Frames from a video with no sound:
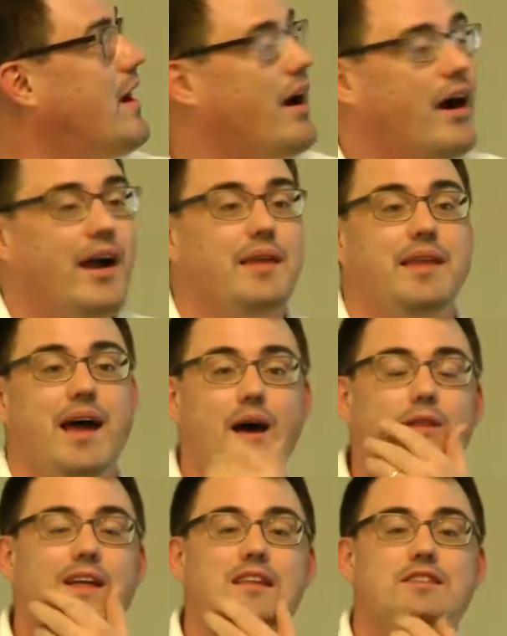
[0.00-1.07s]
All right,
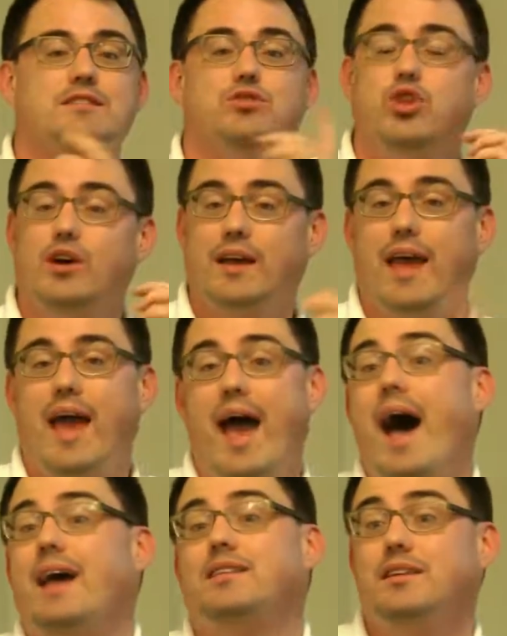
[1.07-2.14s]
now let's look
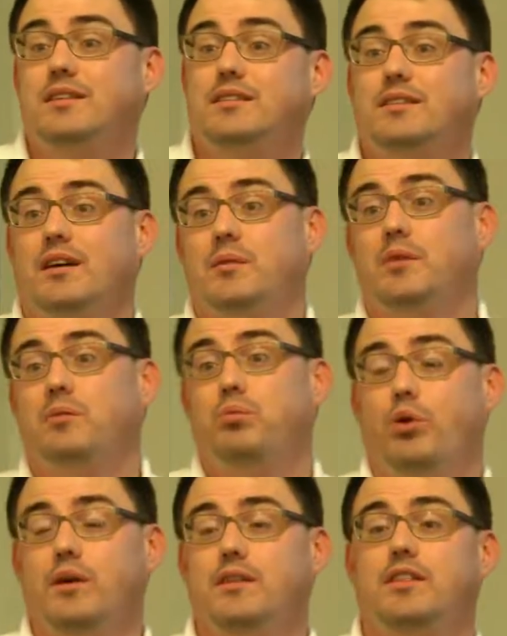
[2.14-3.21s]
at some
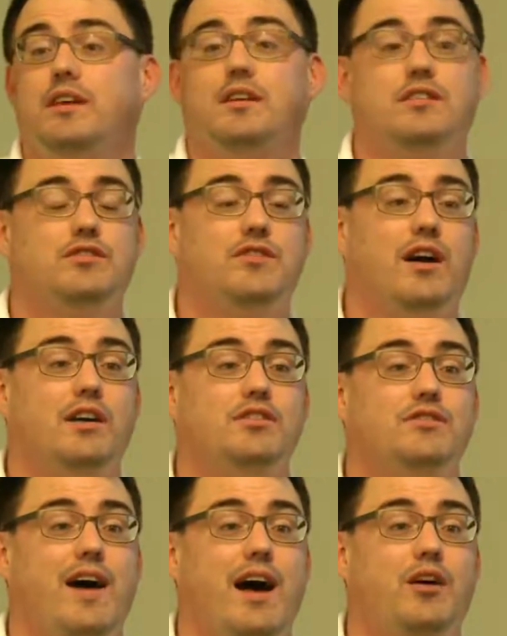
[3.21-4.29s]
important things as far as
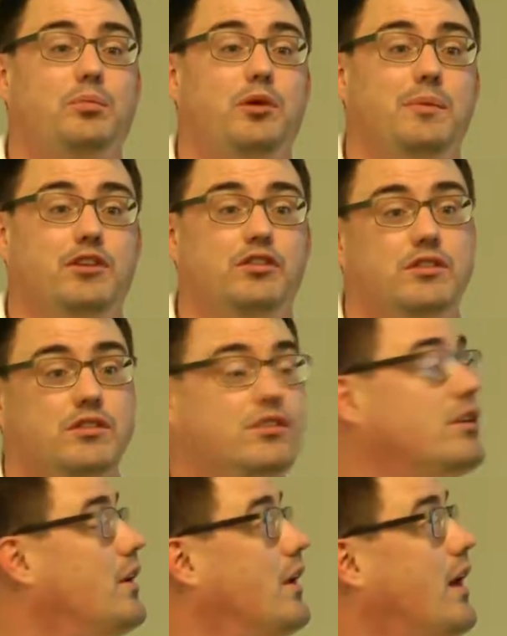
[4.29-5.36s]
file
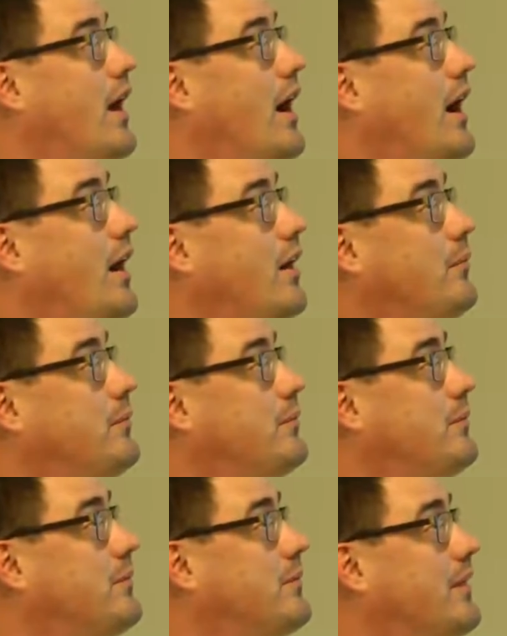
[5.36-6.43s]
permissions. I'm
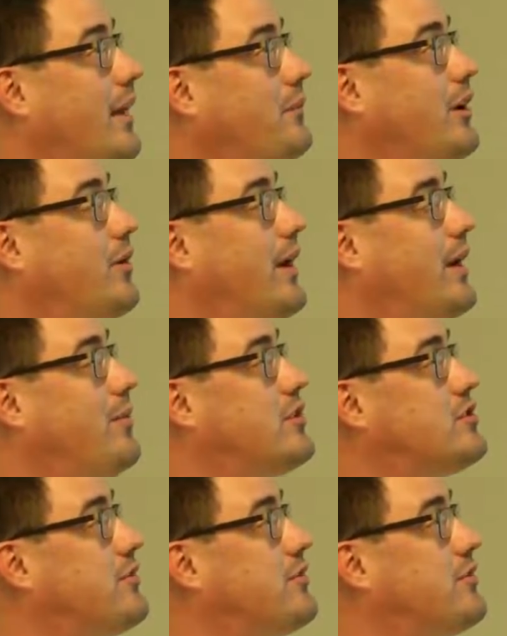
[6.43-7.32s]
going to create a bunch of